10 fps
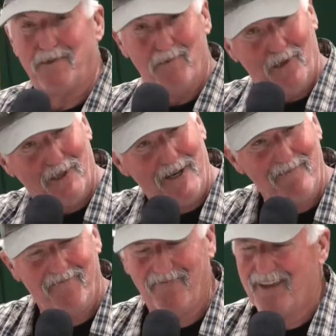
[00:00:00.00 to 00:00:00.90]
Mueller.
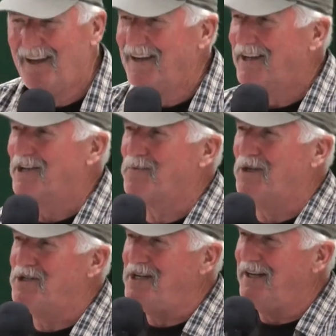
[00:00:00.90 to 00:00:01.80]
Guess
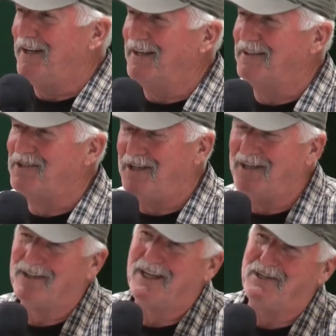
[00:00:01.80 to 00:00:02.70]
what she did? She
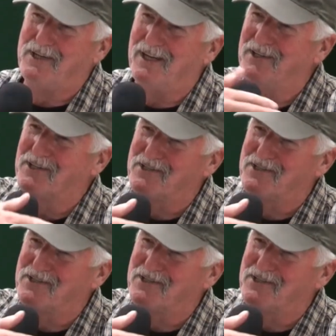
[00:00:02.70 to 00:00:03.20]
did like she did in the